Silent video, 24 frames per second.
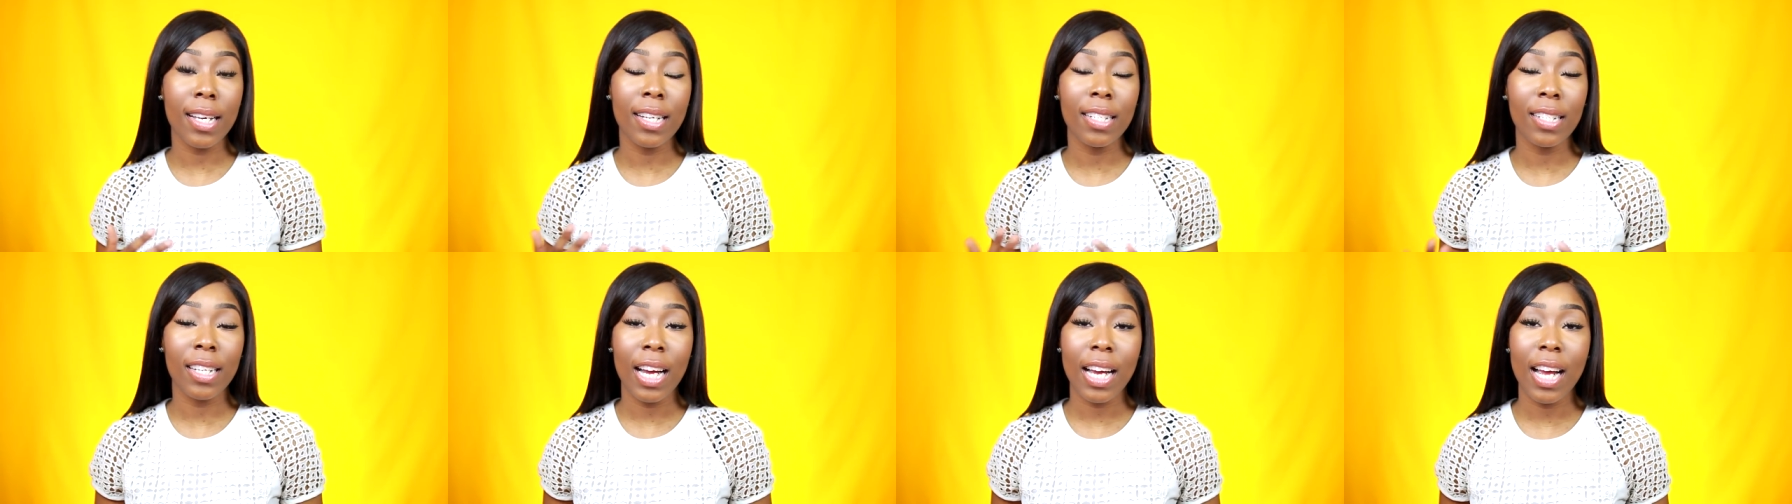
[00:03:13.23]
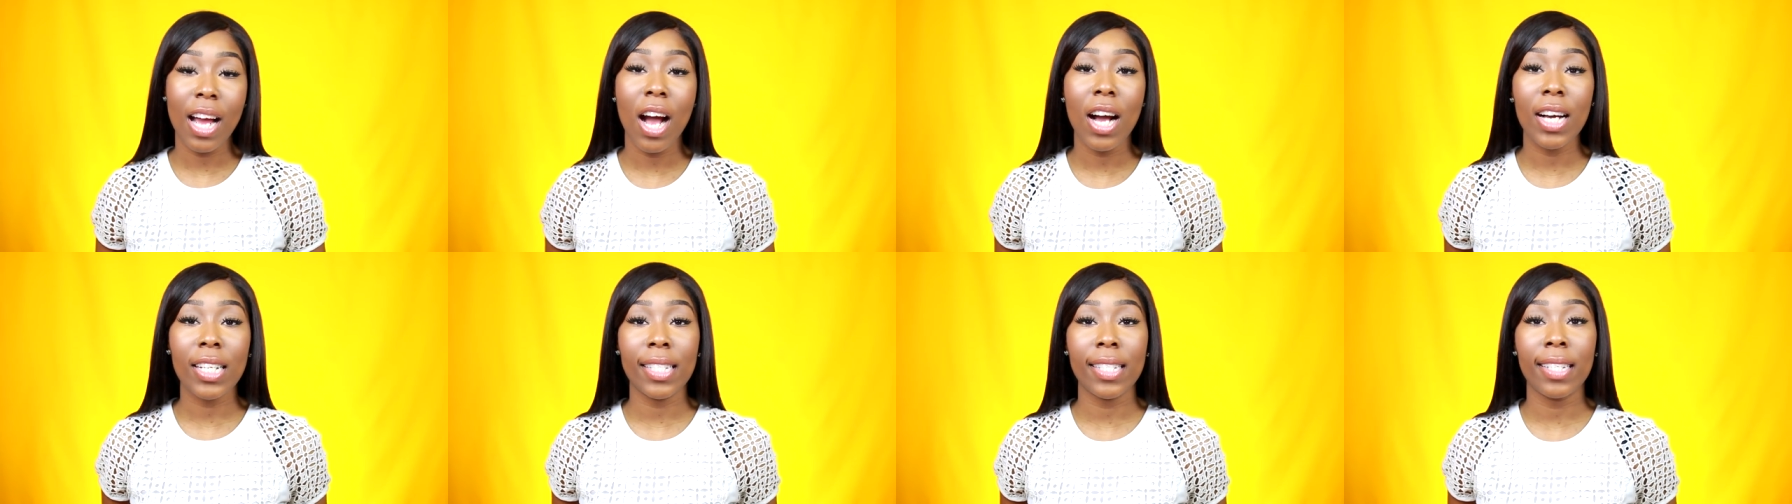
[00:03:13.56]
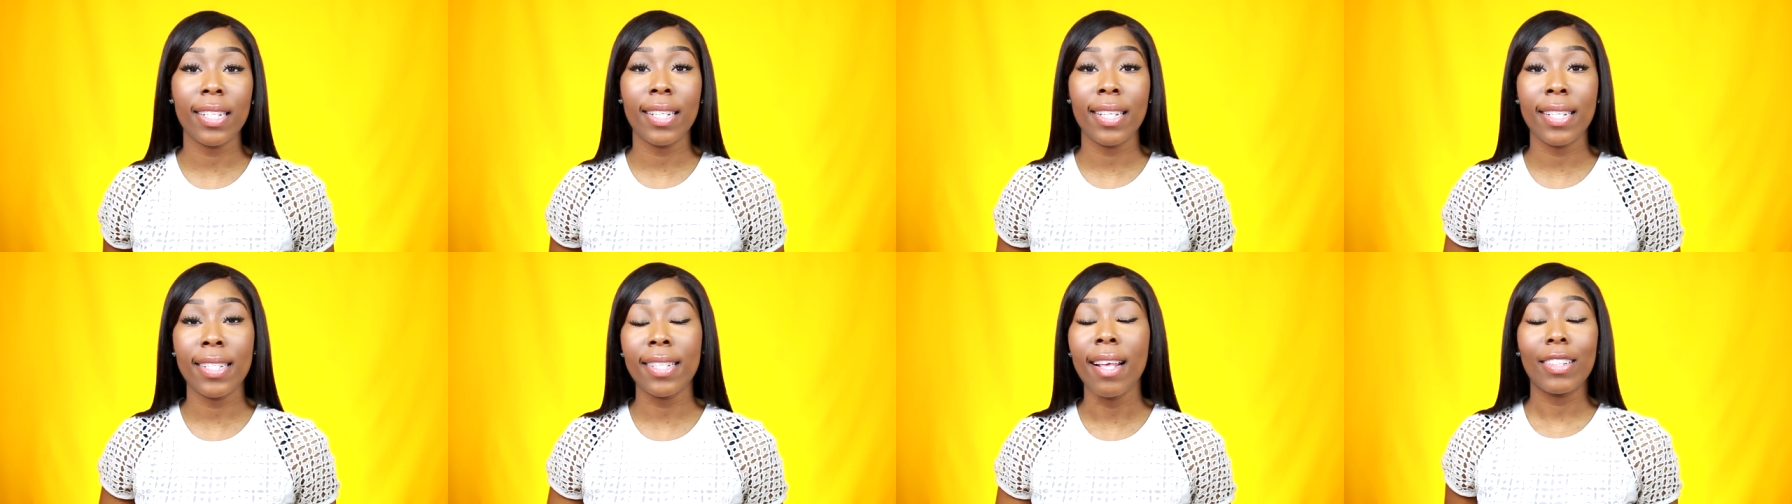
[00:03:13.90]

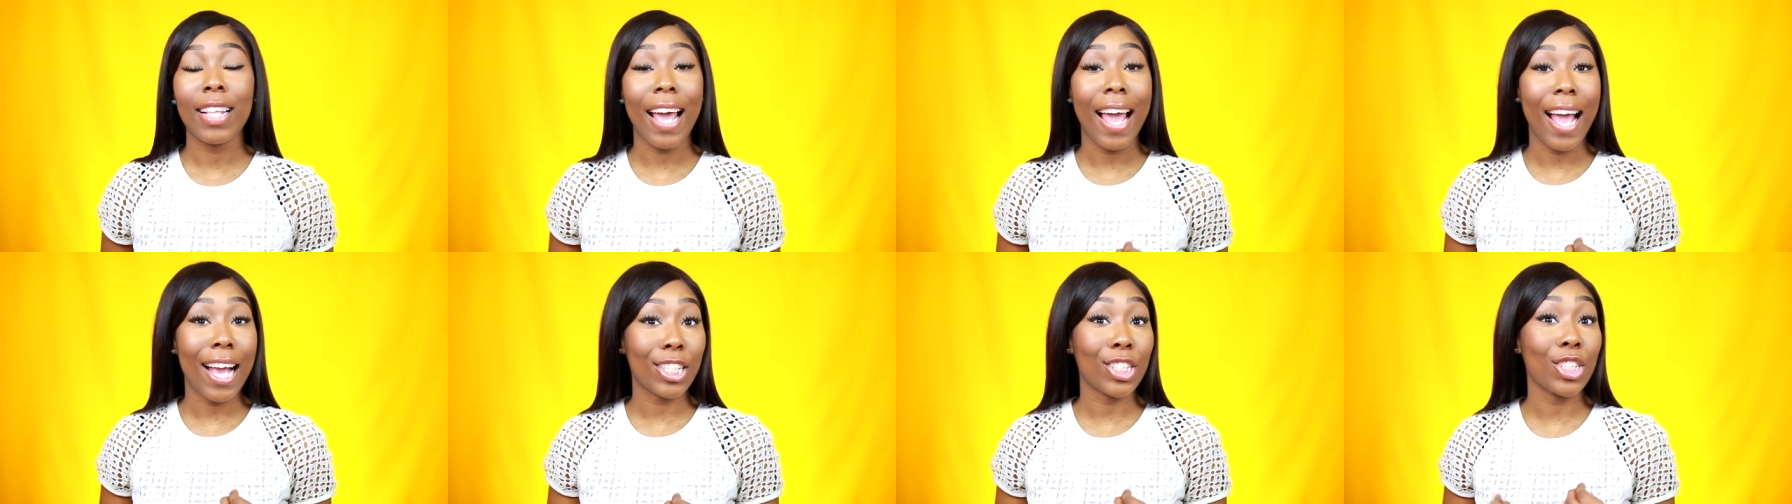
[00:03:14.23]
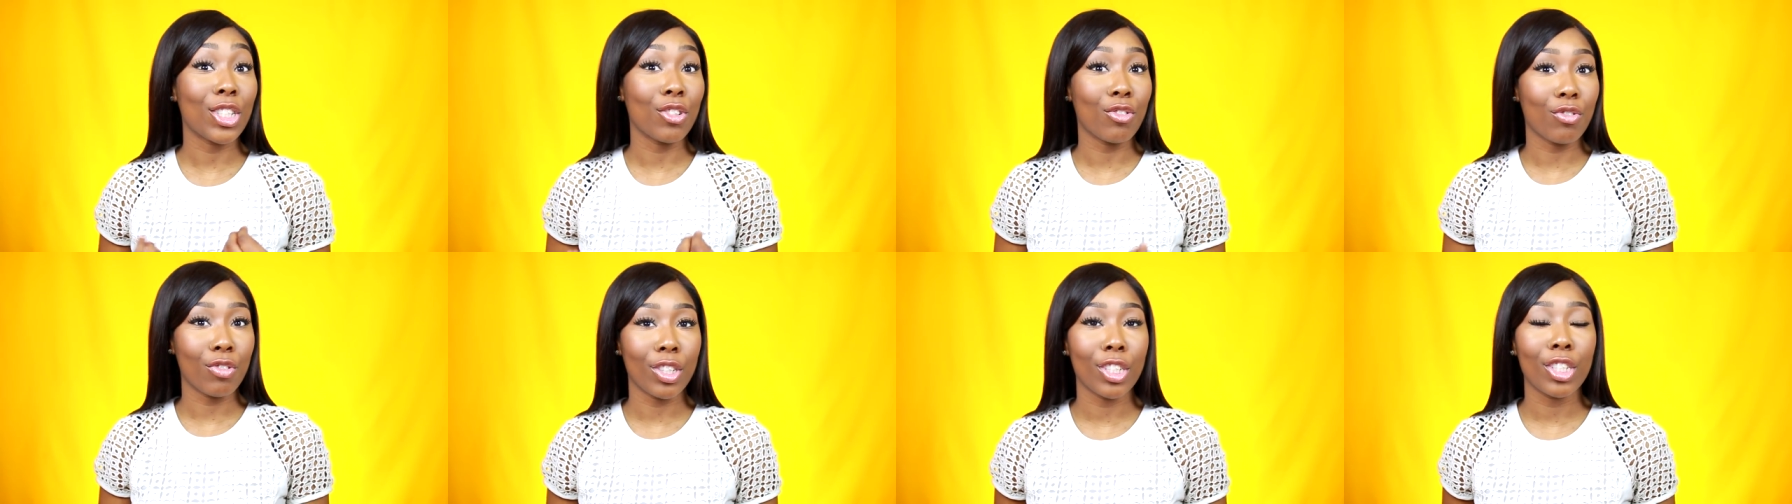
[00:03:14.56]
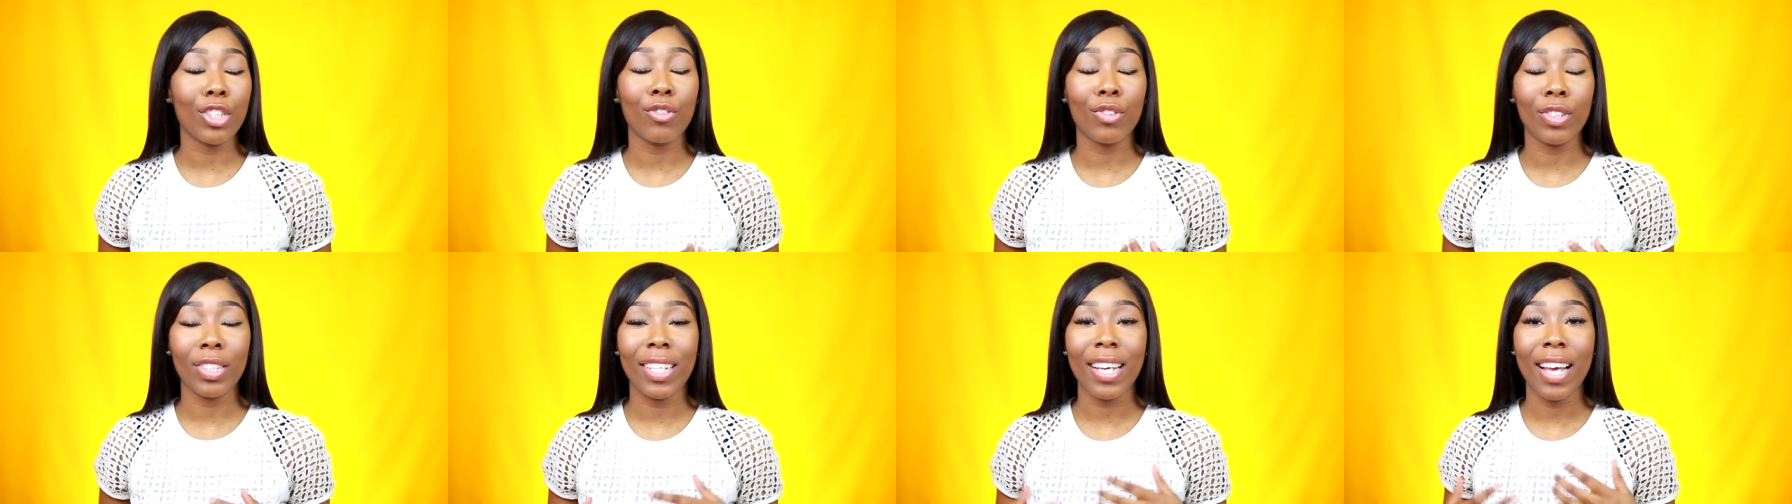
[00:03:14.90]
antioxidants that actually
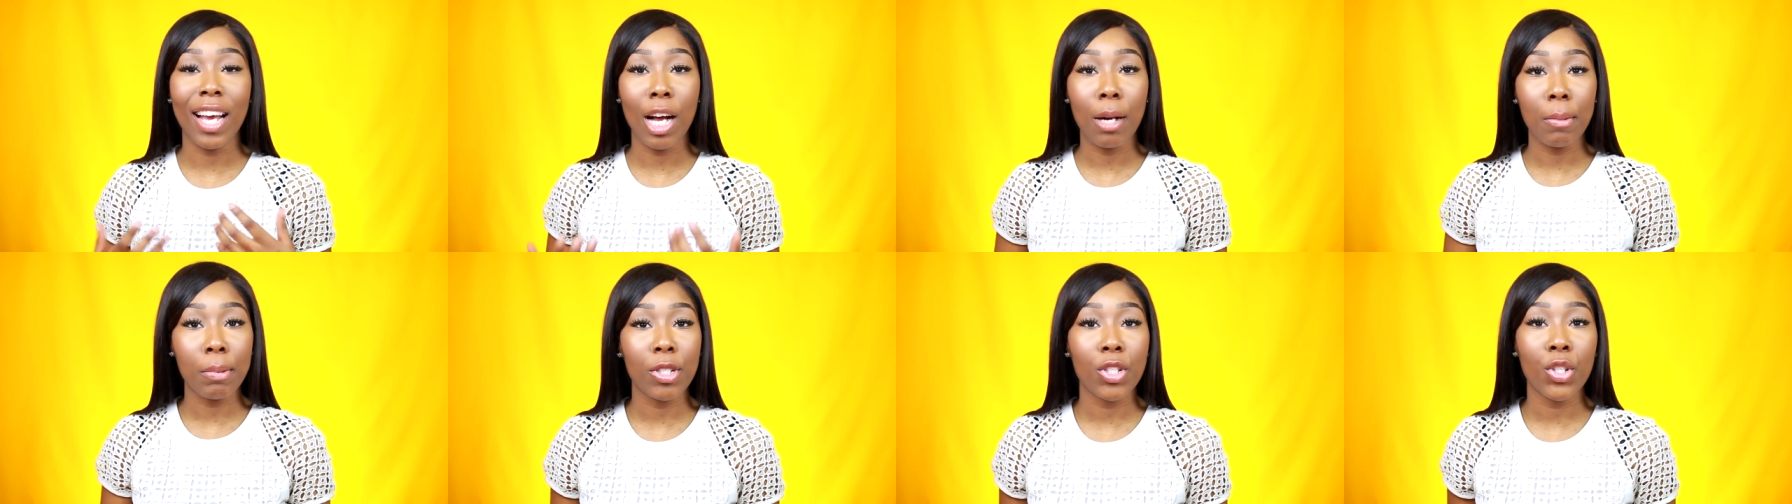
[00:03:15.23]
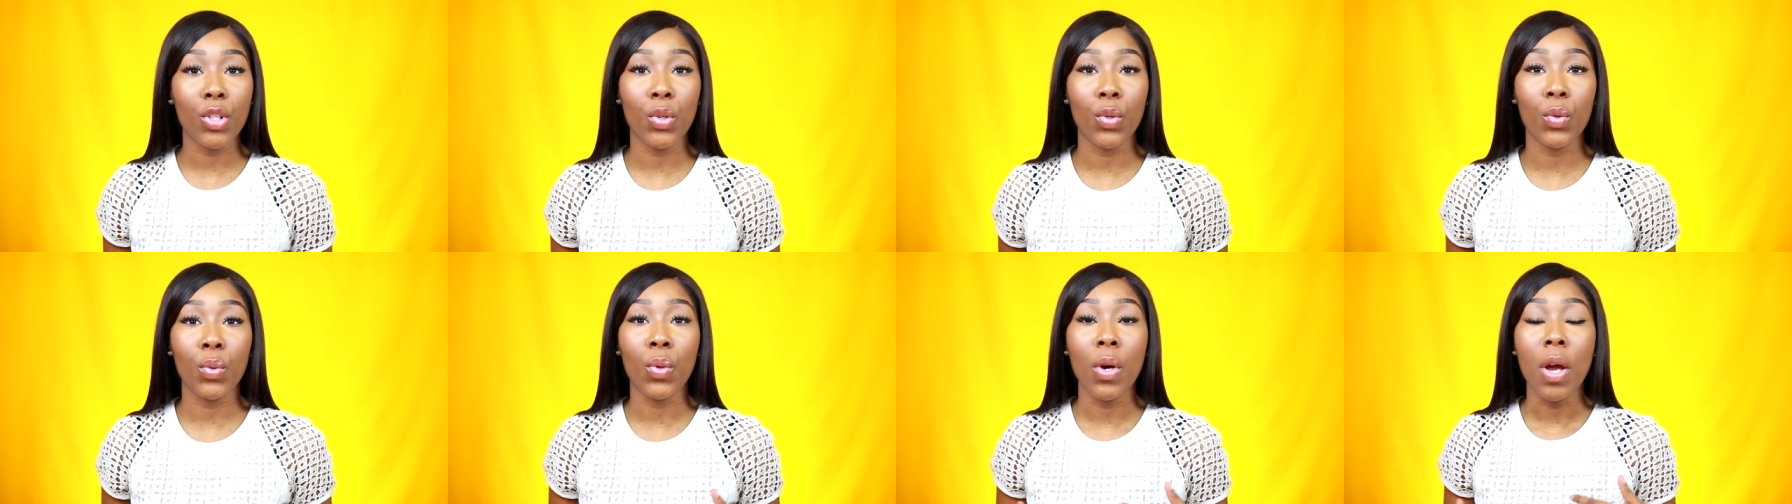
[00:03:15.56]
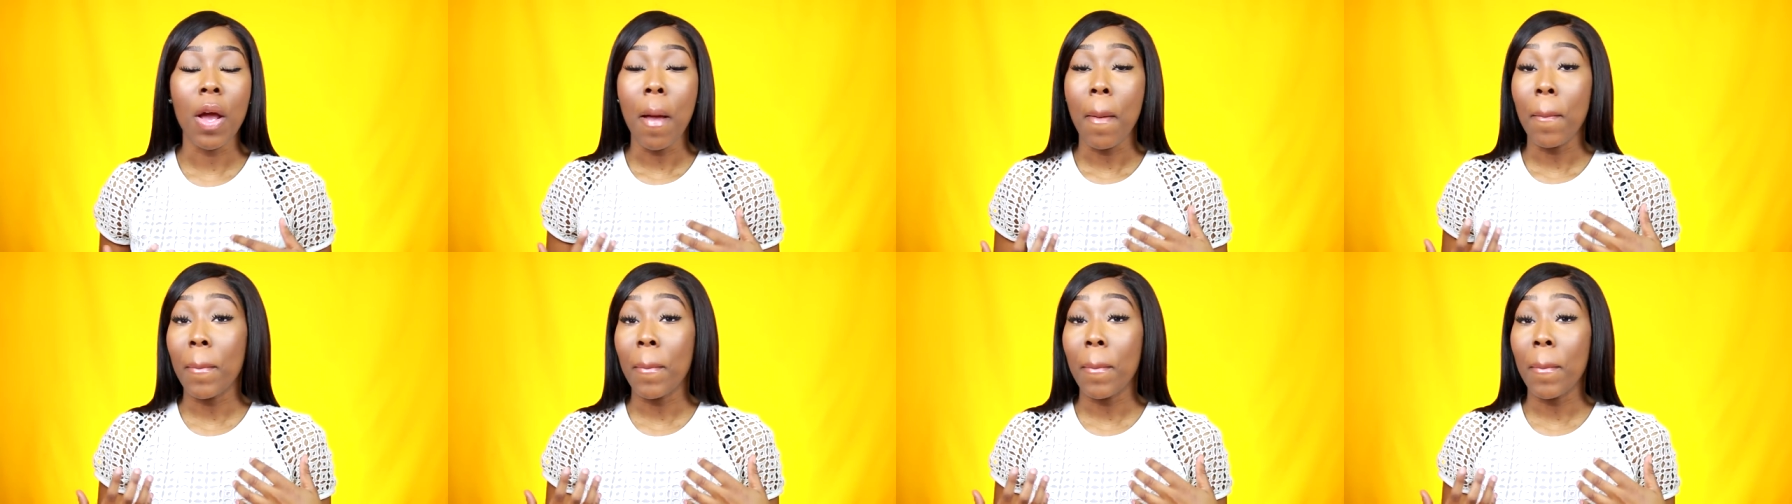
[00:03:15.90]
really, really help to